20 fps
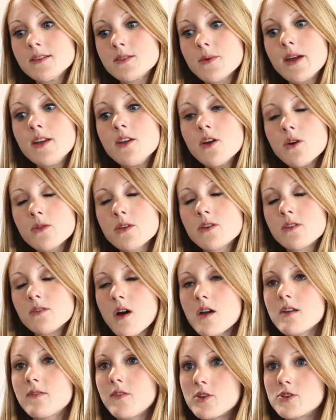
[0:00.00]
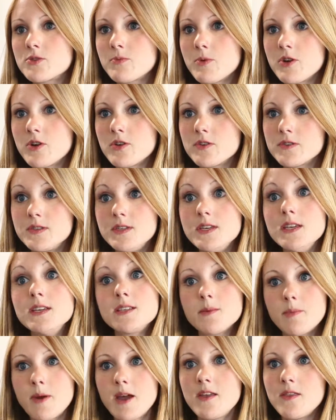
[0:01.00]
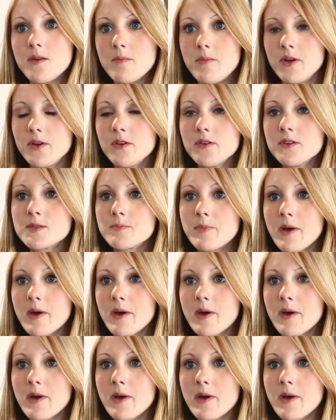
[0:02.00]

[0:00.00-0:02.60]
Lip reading: So I know that a lot of entrepreneurs need to pay the bills,